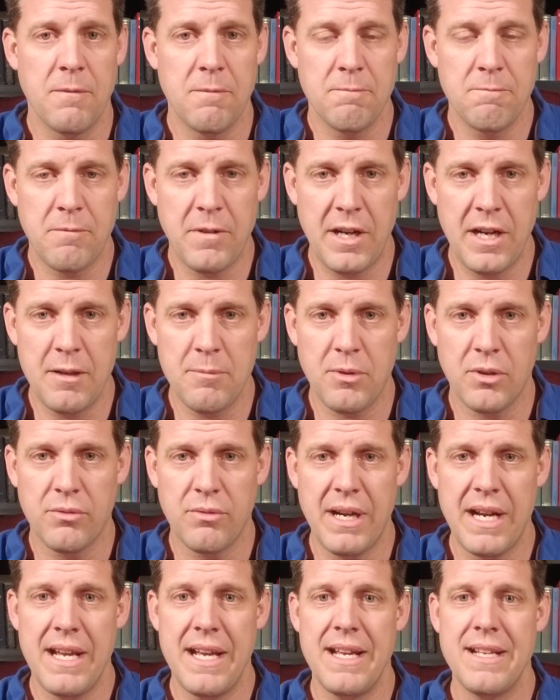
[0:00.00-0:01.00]
variable
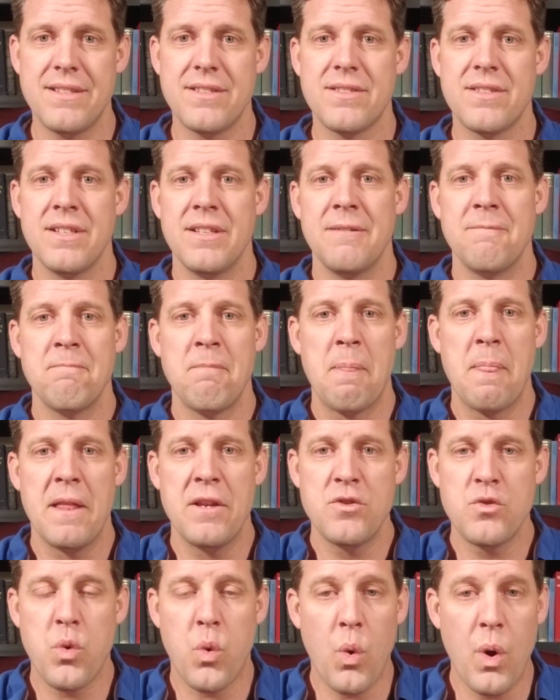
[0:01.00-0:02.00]
rates,
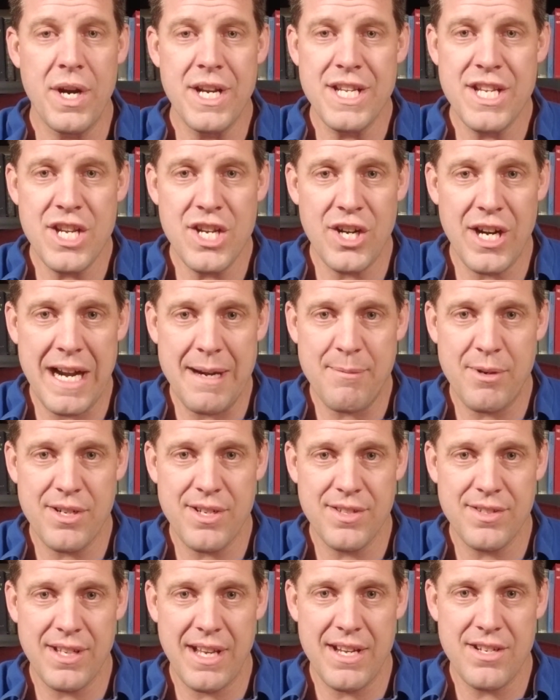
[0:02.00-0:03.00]
20-year
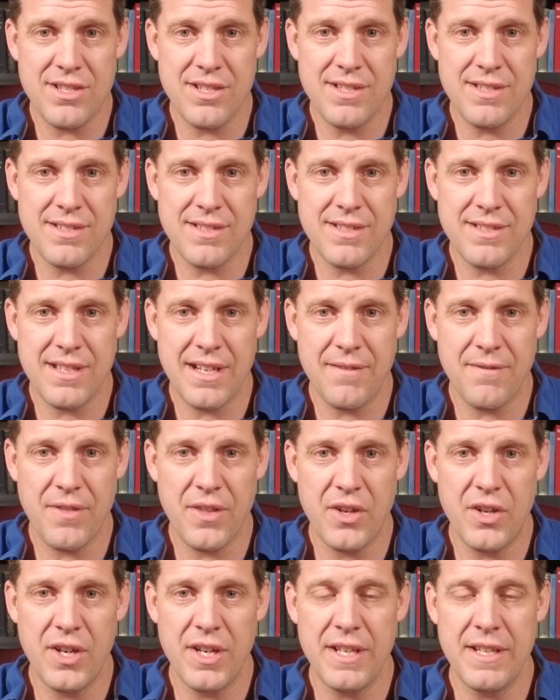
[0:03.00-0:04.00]
amortizations instead of
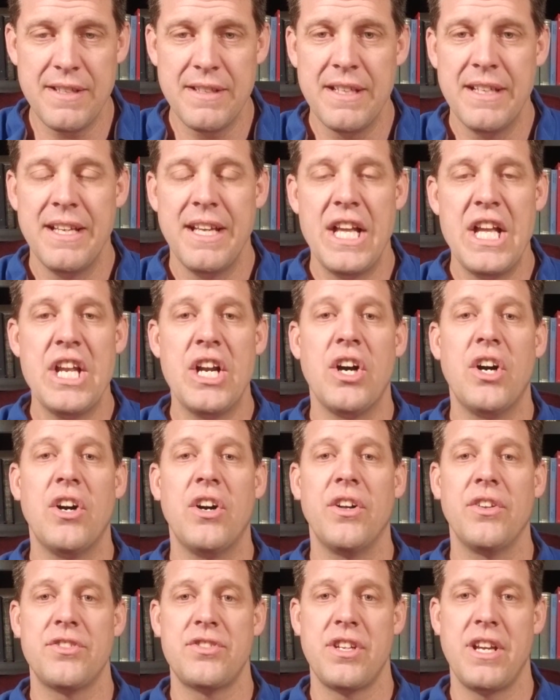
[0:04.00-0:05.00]
30. It
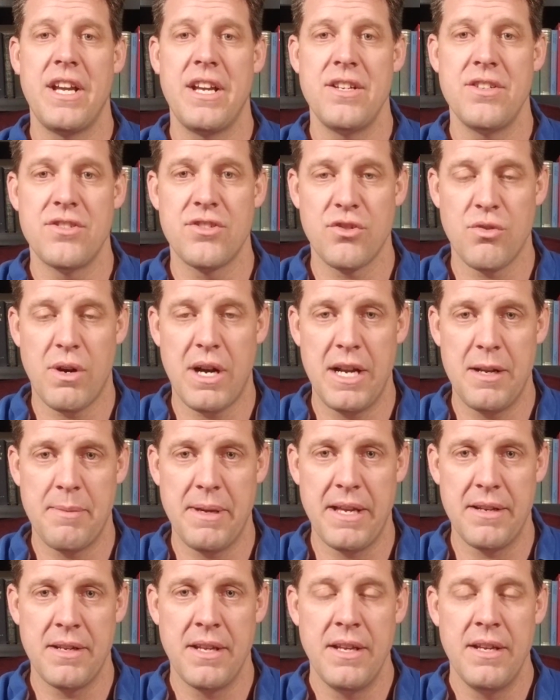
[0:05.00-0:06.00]
all changed quite a
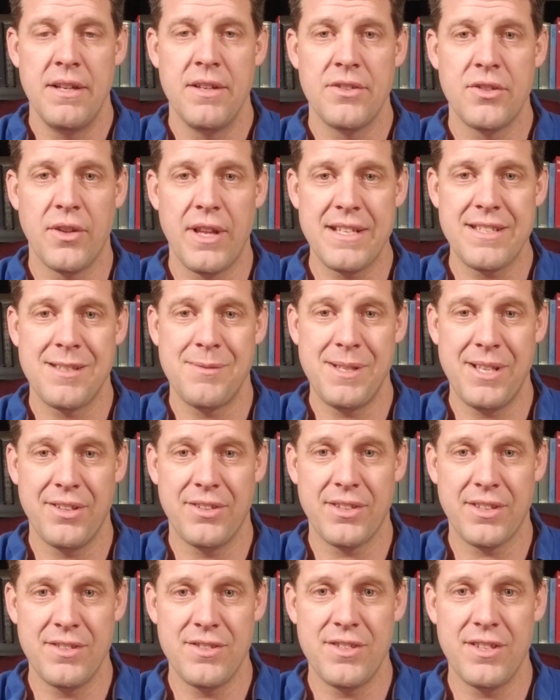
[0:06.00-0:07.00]
bit. So that's something else
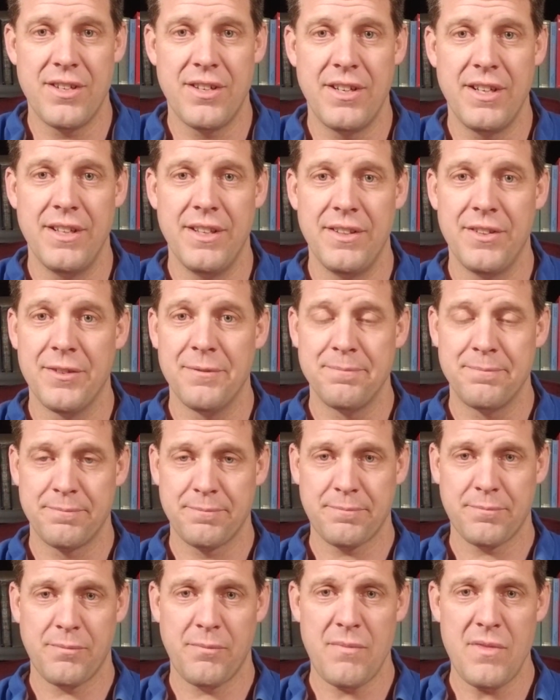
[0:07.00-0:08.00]
to consider is
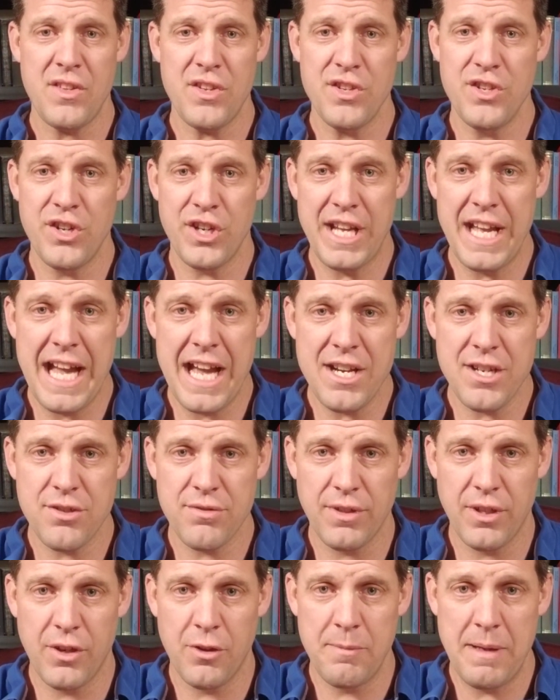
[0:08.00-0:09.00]
your cash
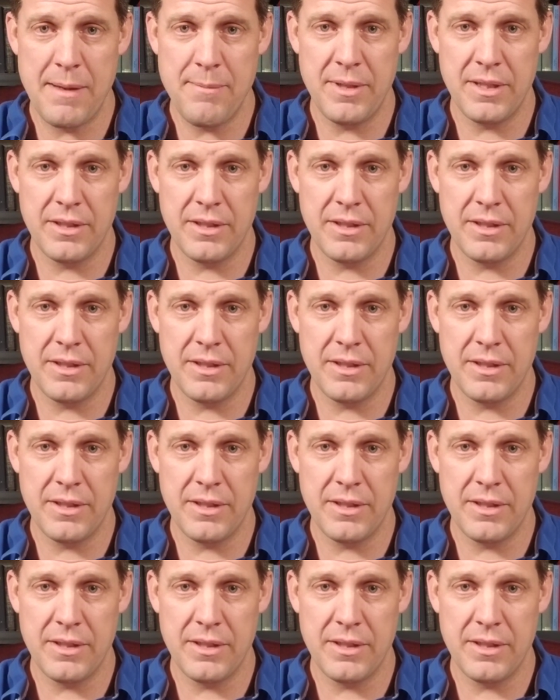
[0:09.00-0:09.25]
flow may be